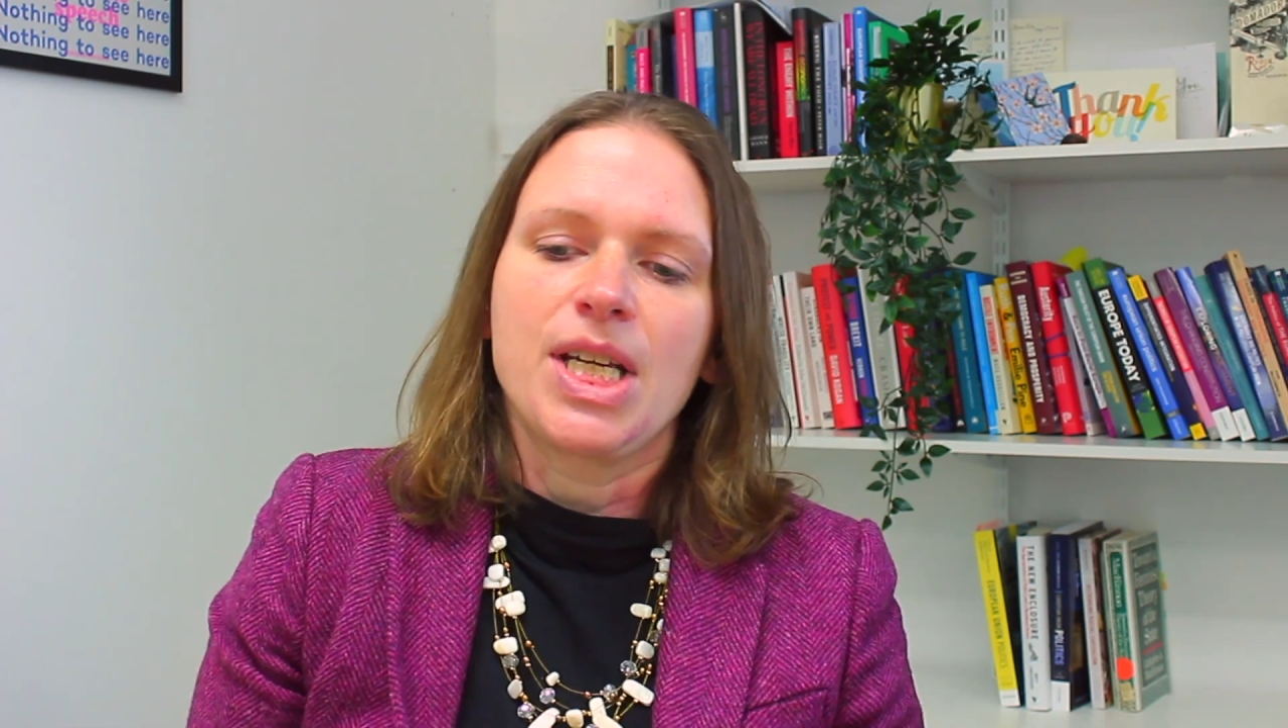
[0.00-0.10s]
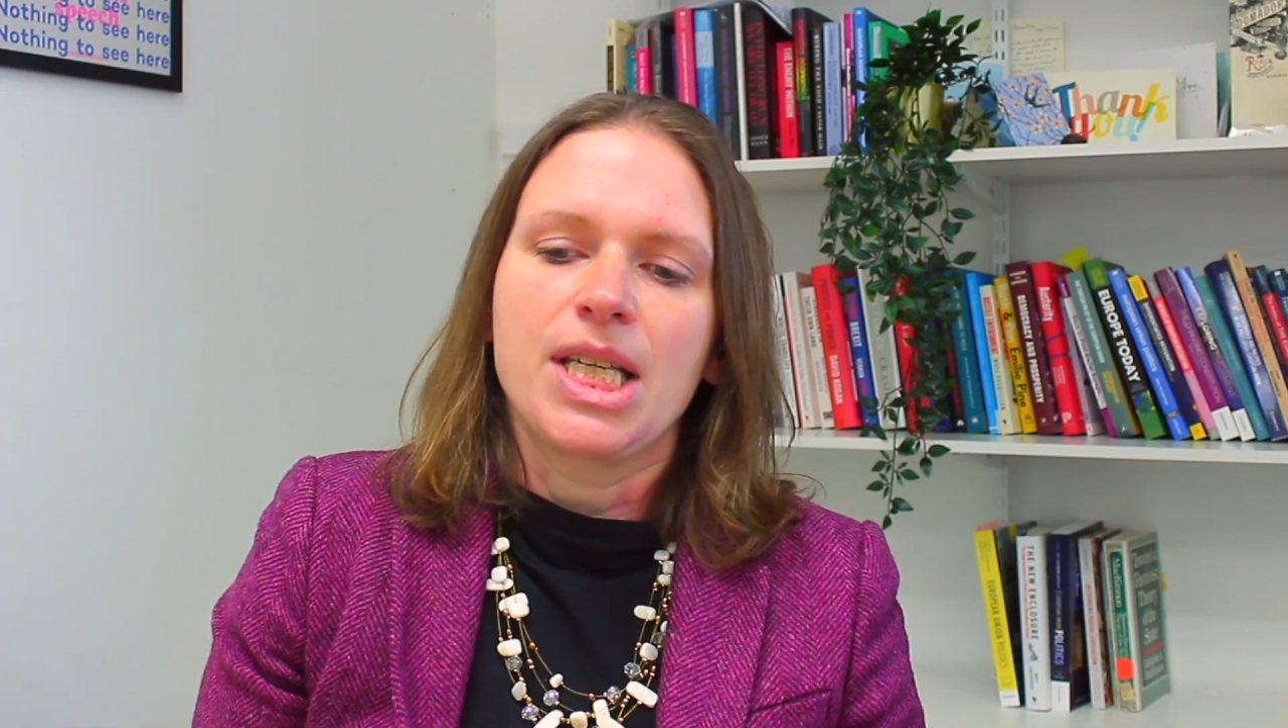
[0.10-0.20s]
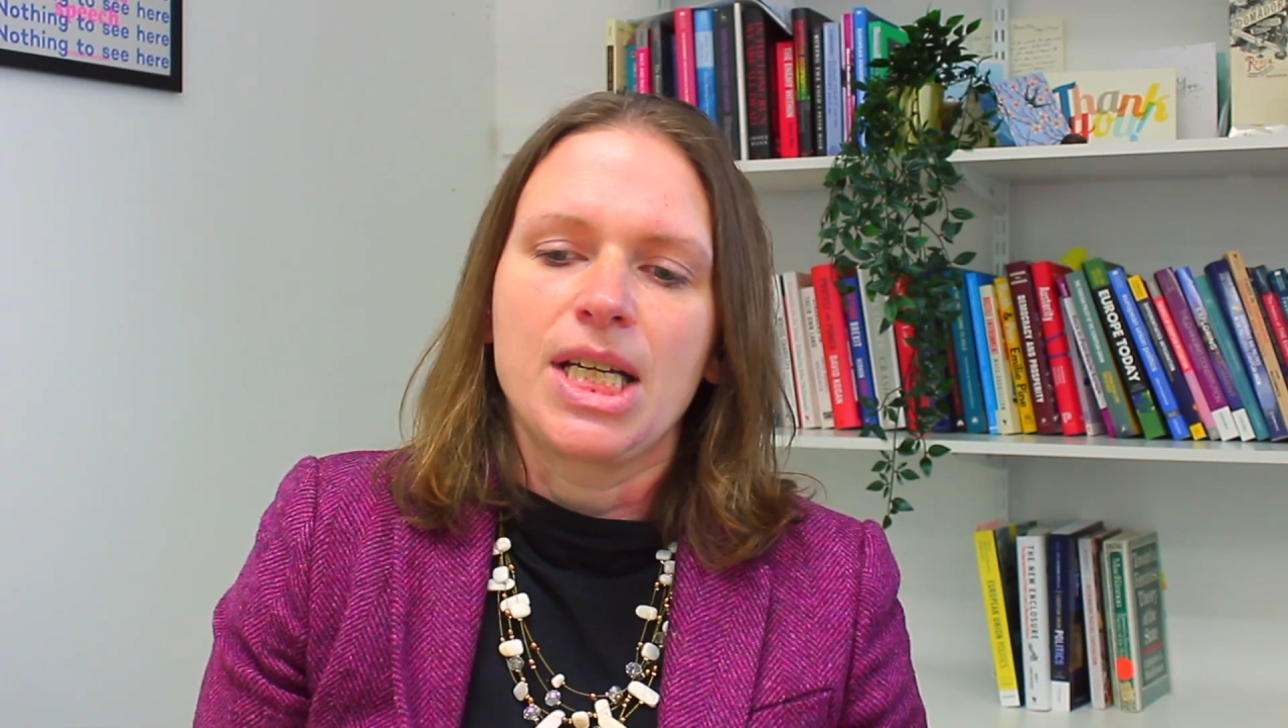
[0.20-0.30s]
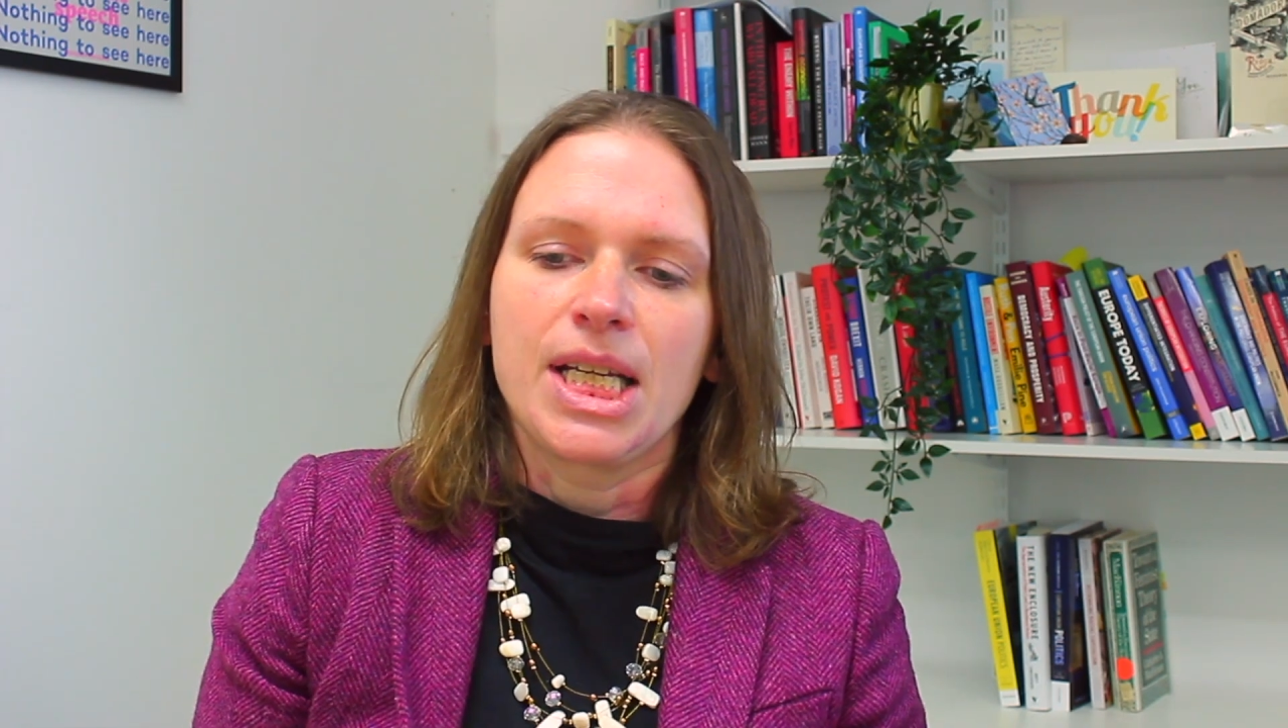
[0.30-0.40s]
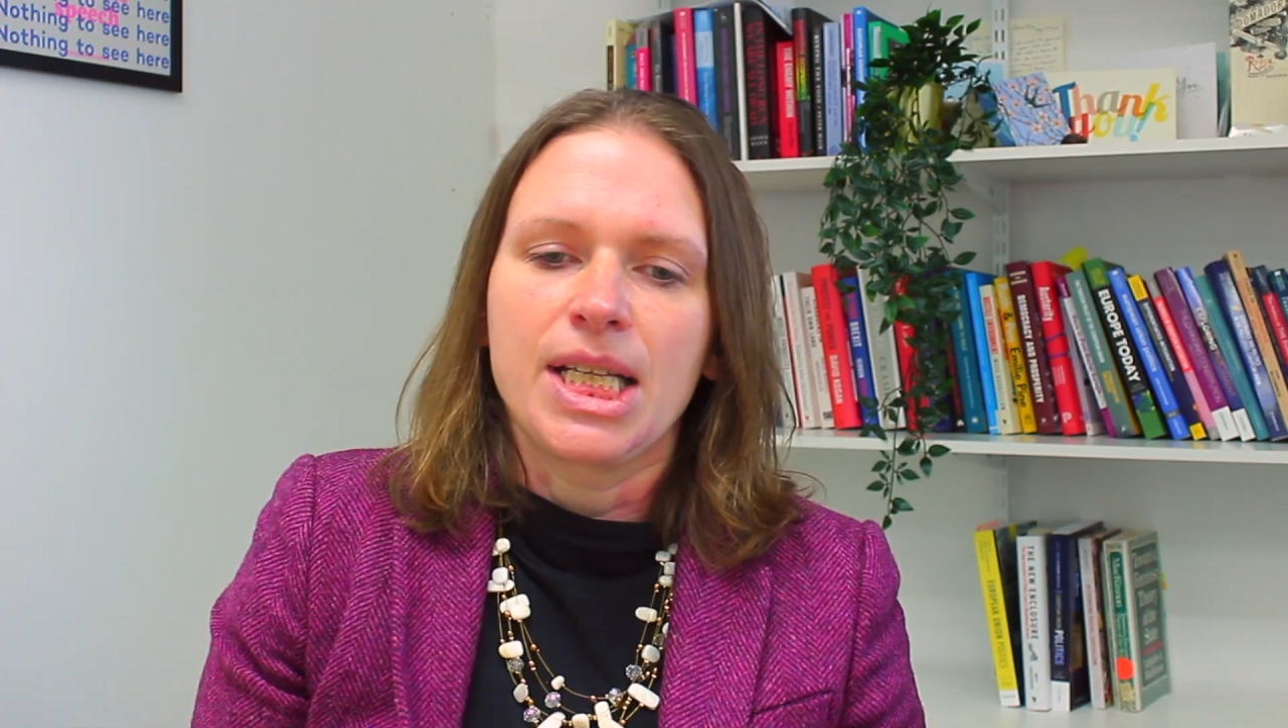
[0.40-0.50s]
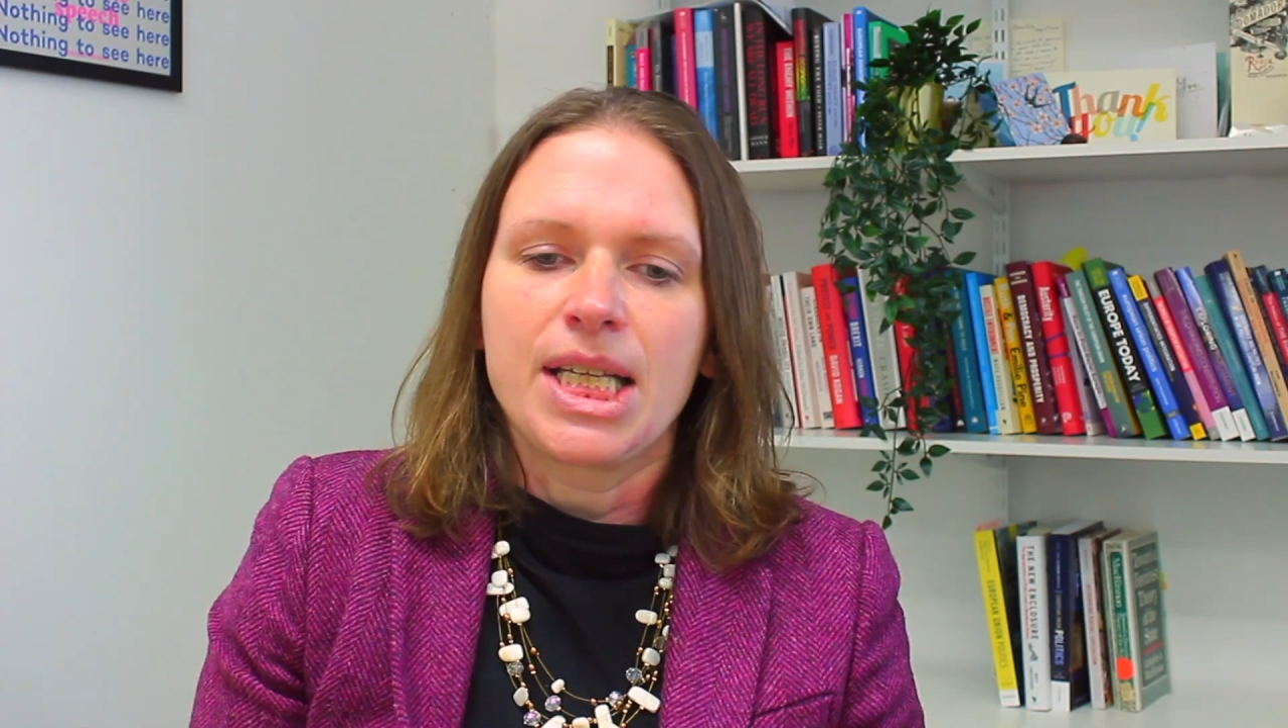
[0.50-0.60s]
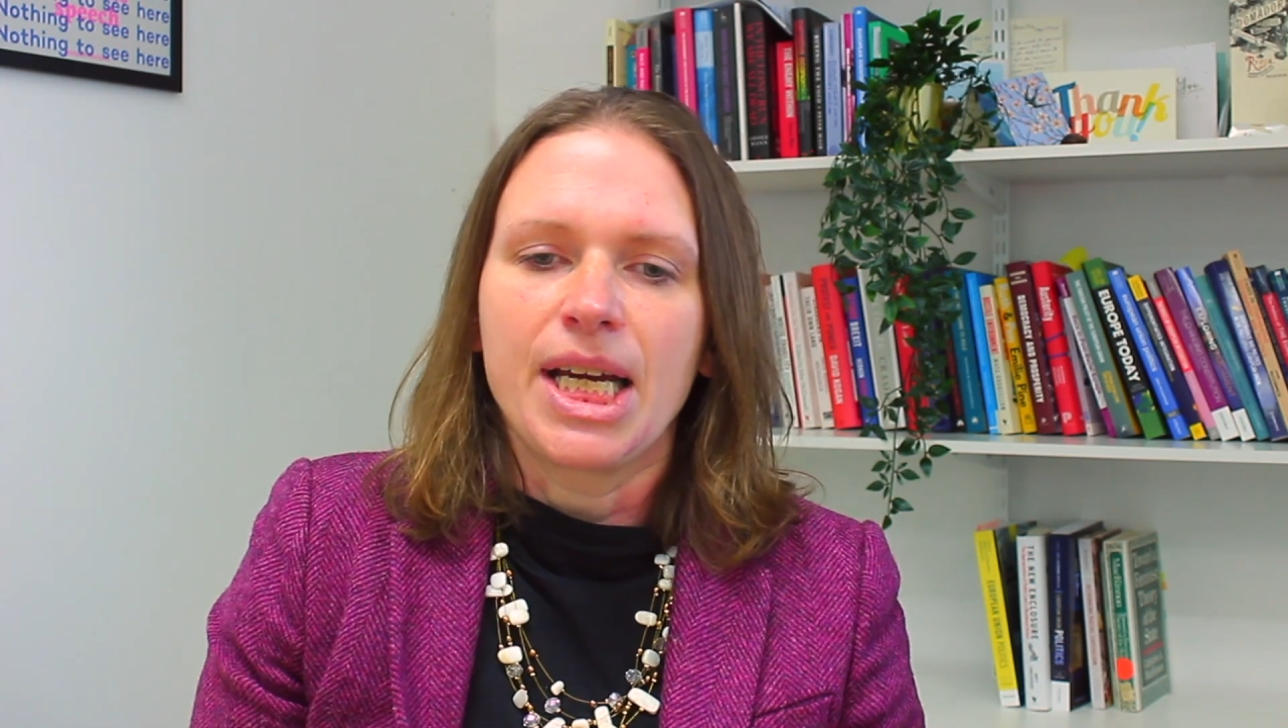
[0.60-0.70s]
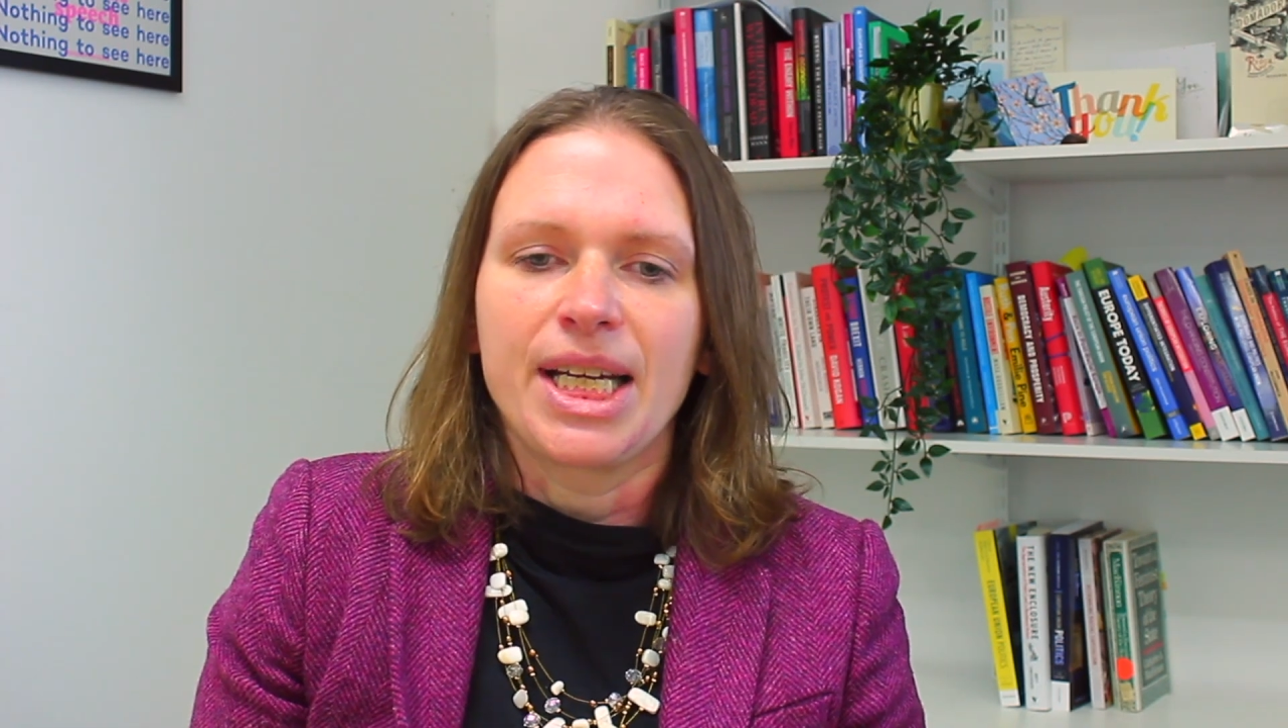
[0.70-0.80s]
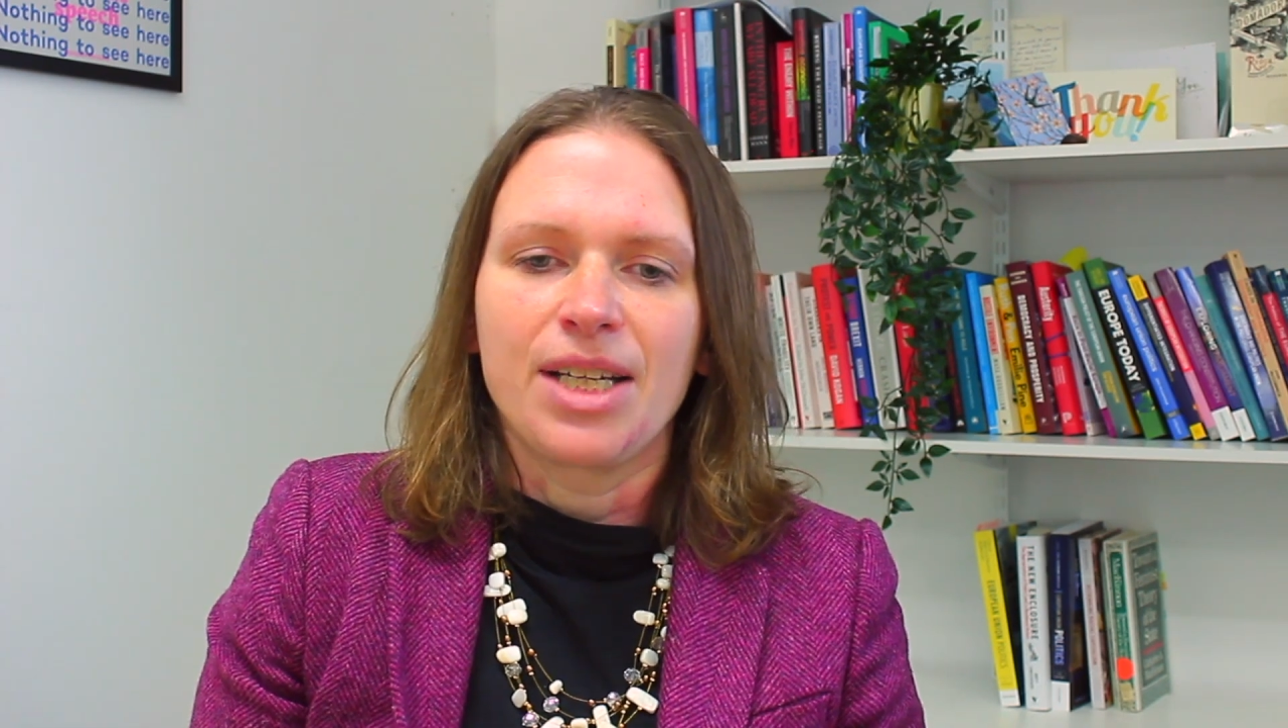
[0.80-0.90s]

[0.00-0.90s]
us an insight